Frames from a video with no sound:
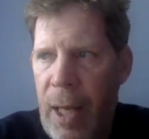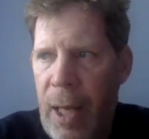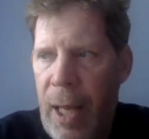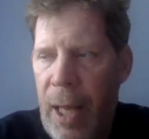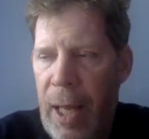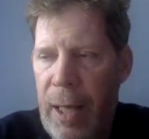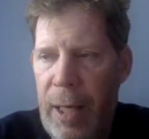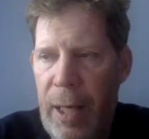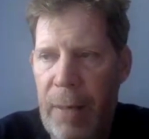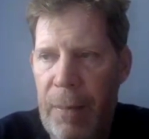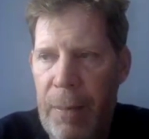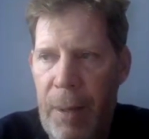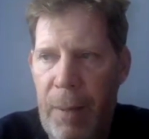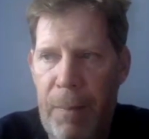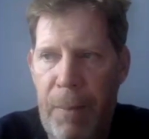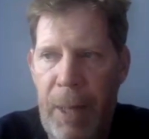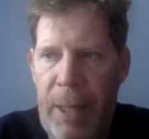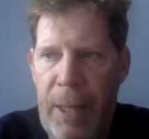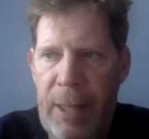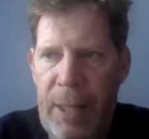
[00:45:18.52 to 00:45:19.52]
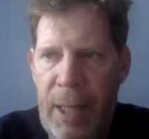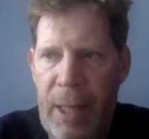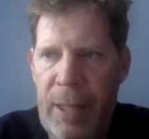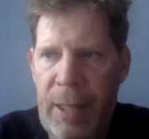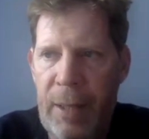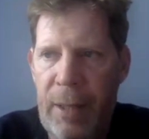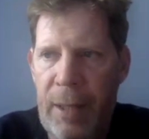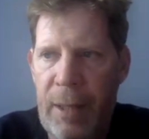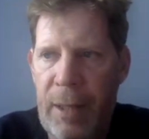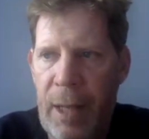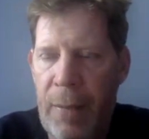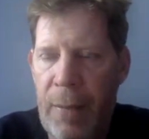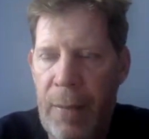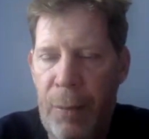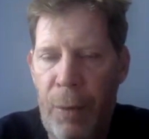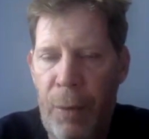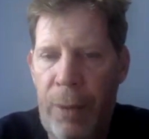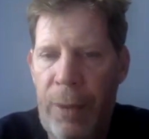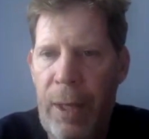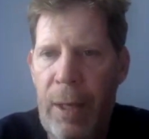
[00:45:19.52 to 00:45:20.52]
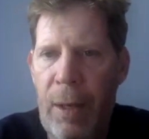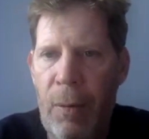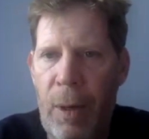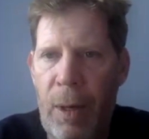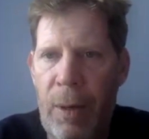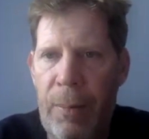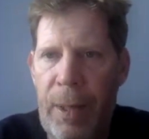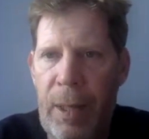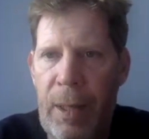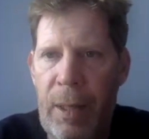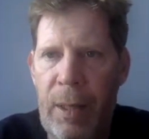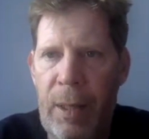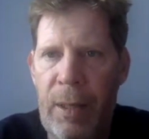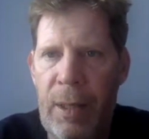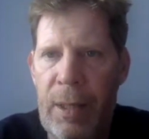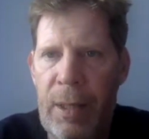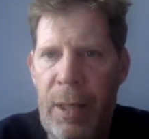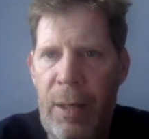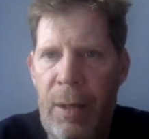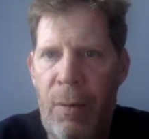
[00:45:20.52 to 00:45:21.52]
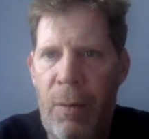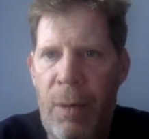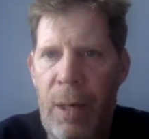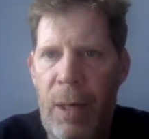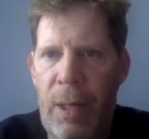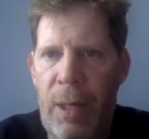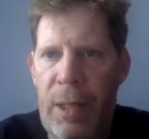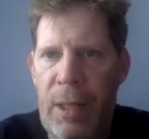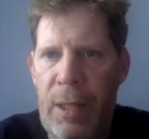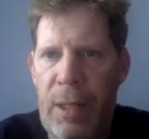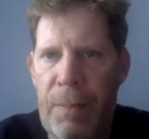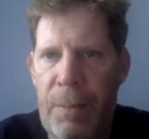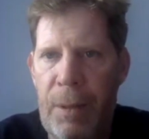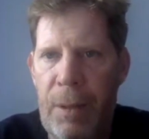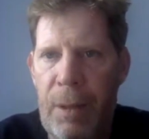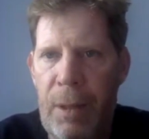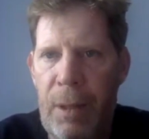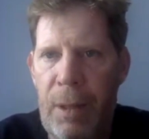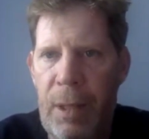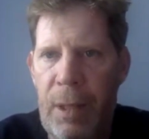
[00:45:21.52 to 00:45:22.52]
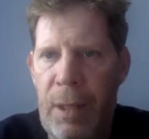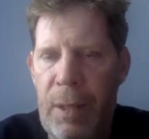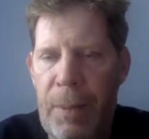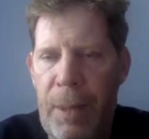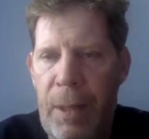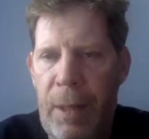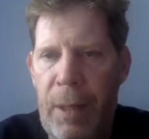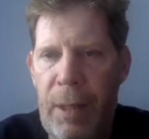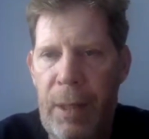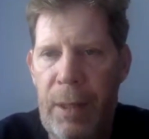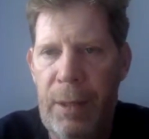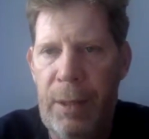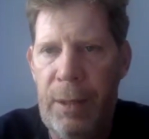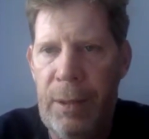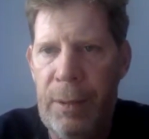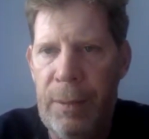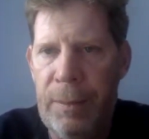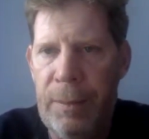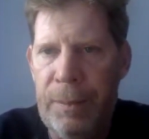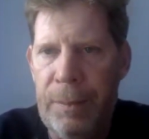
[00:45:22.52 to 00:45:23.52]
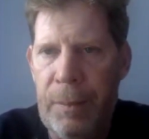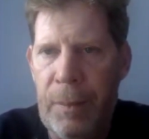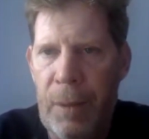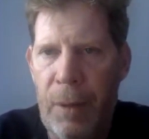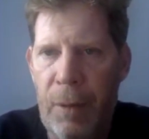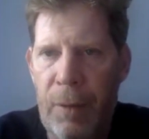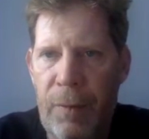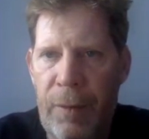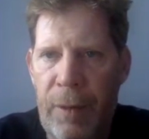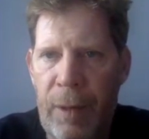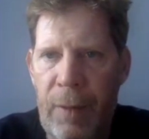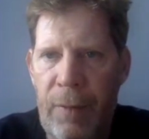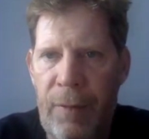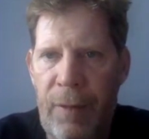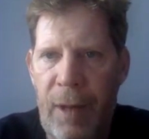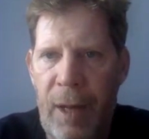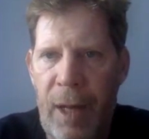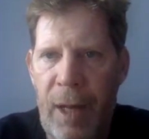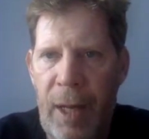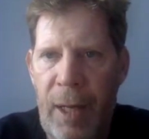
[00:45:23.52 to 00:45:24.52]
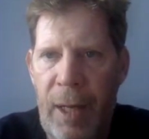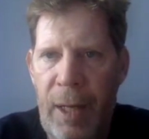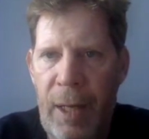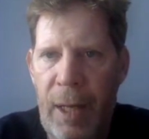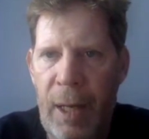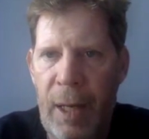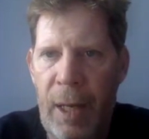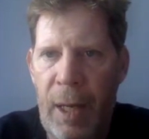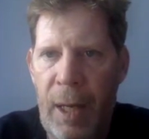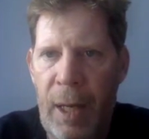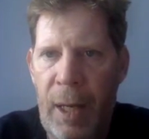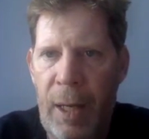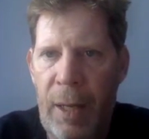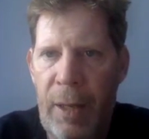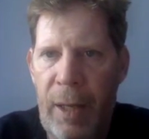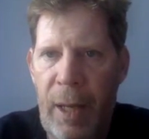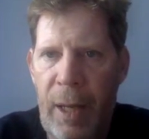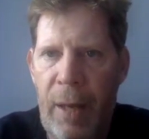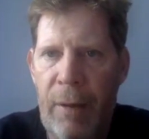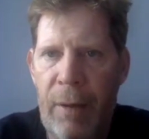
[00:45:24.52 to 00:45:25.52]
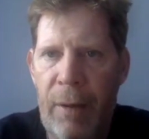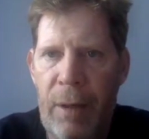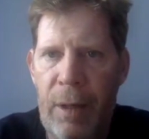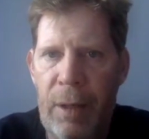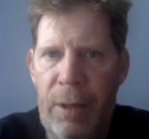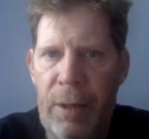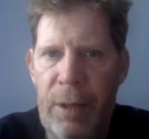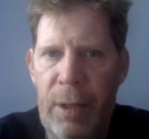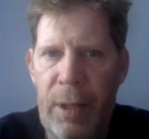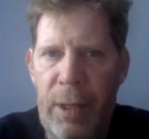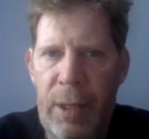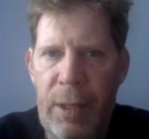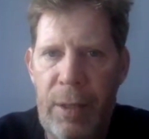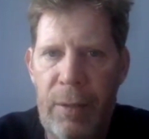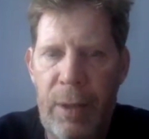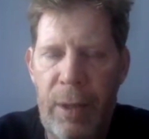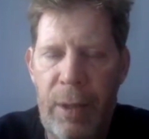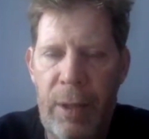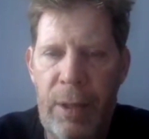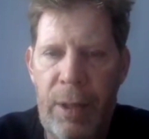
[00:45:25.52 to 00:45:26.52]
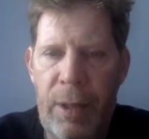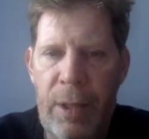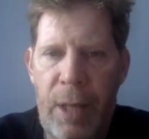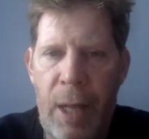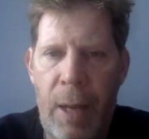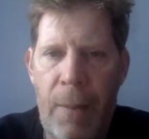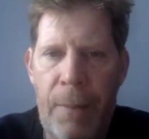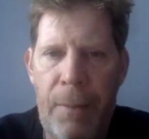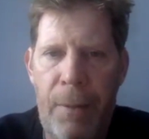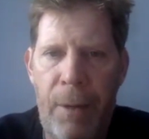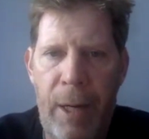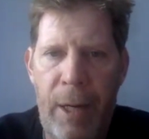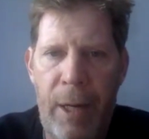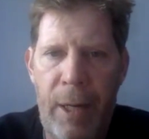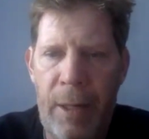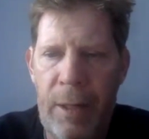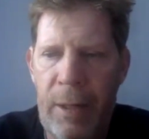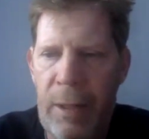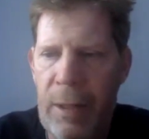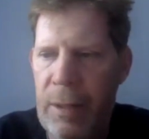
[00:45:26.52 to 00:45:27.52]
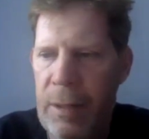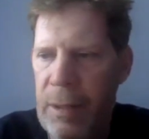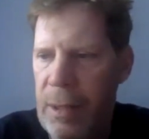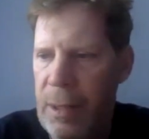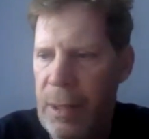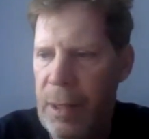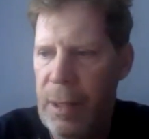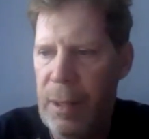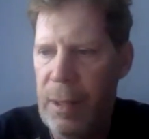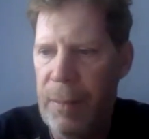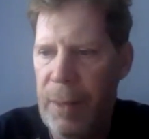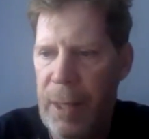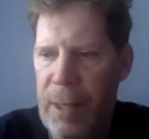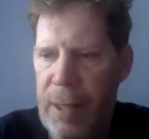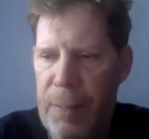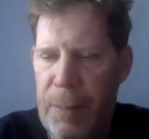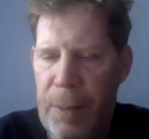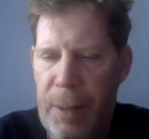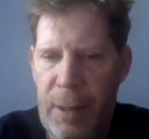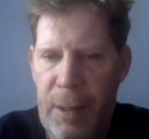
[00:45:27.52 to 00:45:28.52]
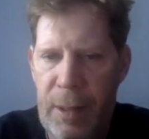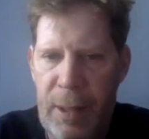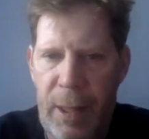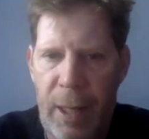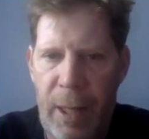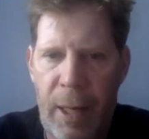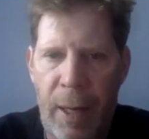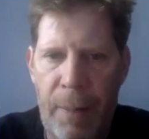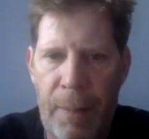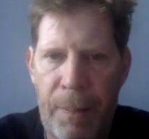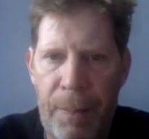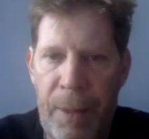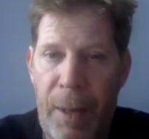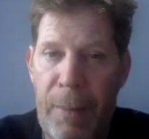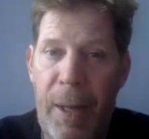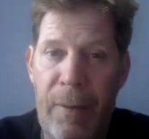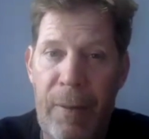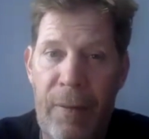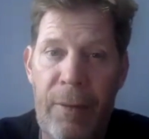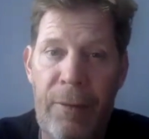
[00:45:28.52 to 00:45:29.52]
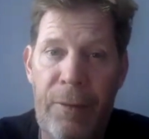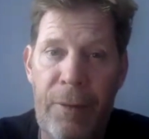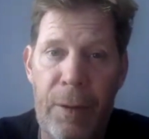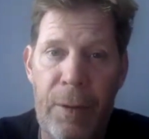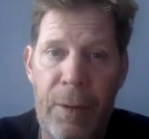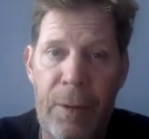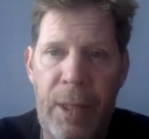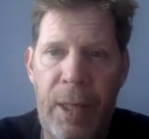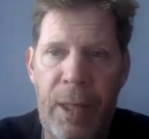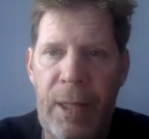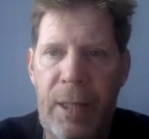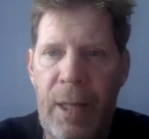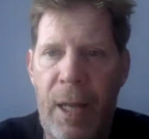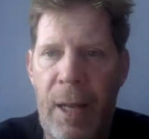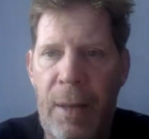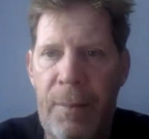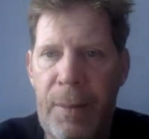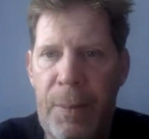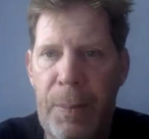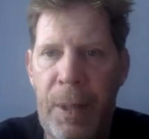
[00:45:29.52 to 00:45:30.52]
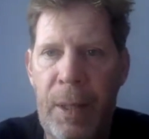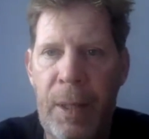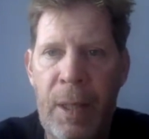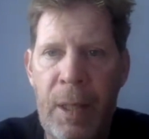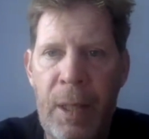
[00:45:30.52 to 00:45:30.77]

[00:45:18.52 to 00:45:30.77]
And it, it made sense at the time. And one thing I want to be clear is I don't want to dispar- disparage or vilify uh, the agriculture industry. They're just operating under the system that's been set up. They may have influenced it at times, but